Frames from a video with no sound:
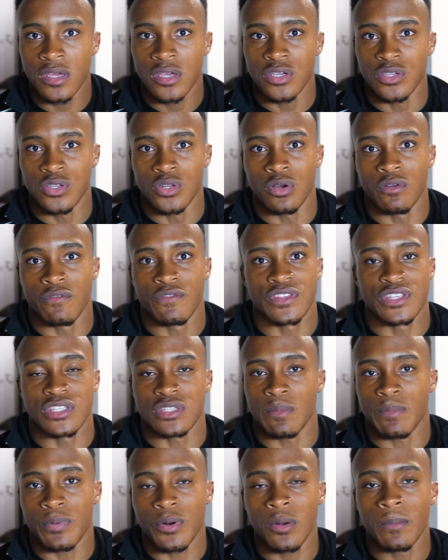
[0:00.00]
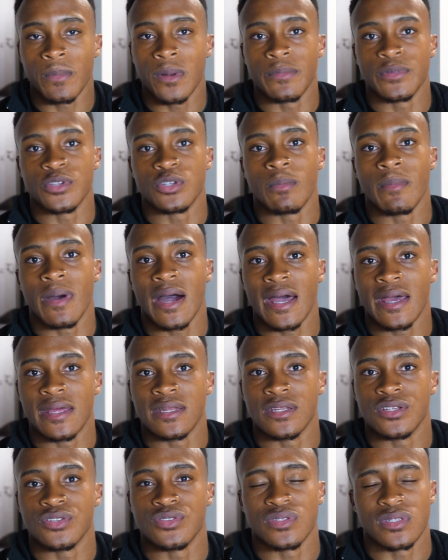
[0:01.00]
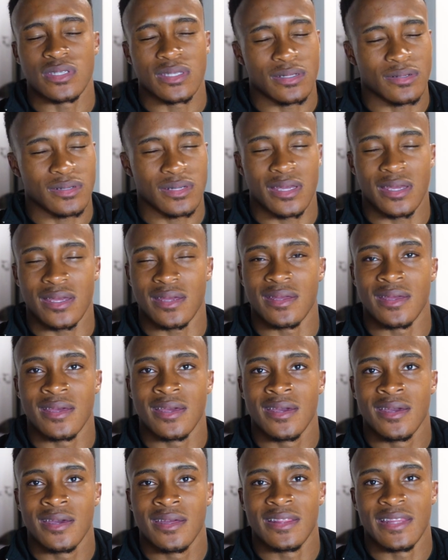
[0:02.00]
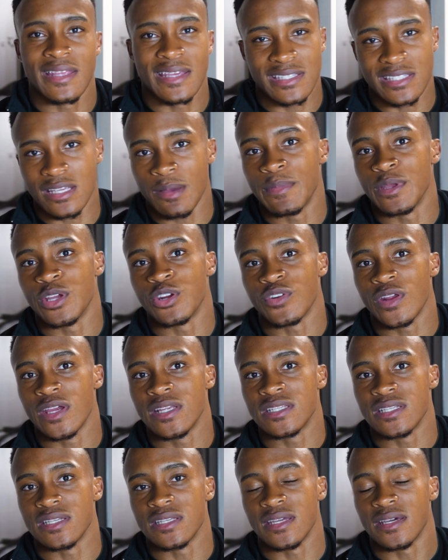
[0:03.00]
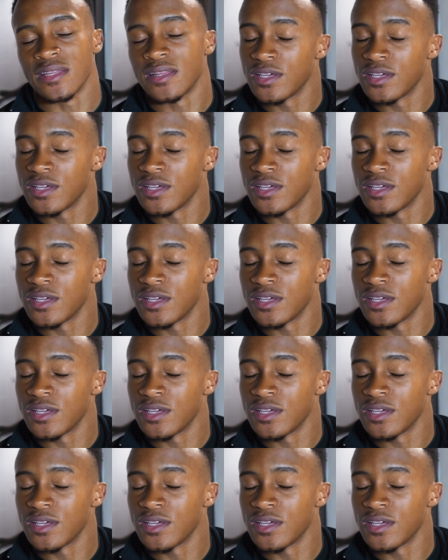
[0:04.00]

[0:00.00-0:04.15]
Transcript: You know, if there's a problem in your mind and you see that, okay, there's something greater here.